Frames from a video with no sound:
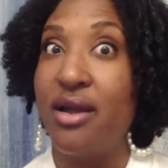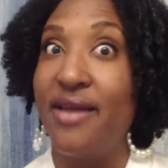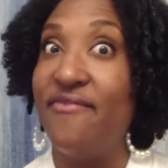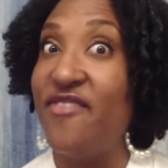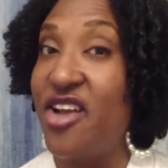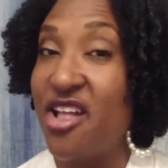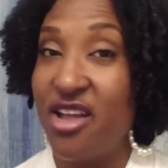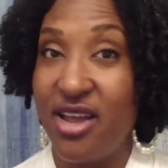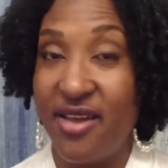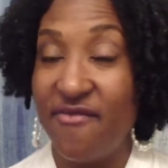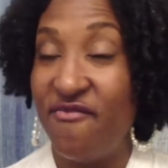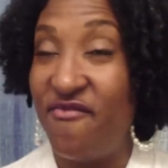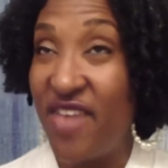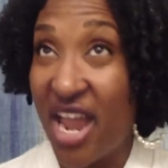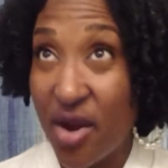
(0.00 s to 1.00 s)
at
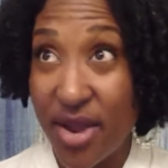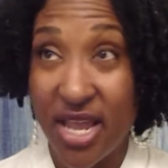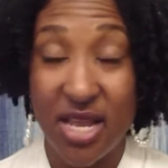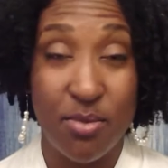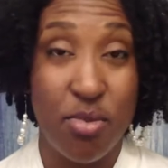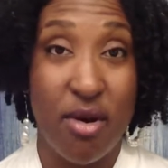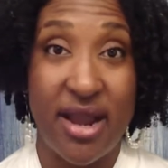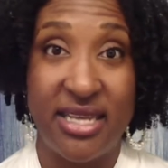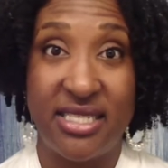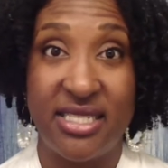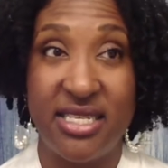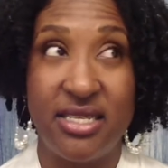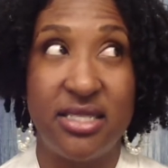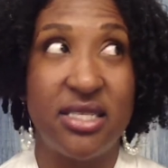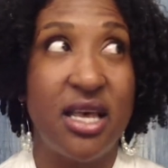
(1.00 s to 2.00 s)
very good
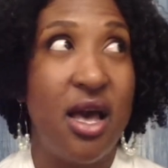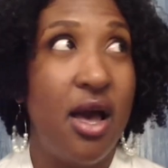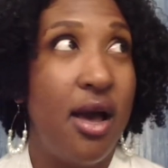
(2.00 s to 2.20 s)
prices.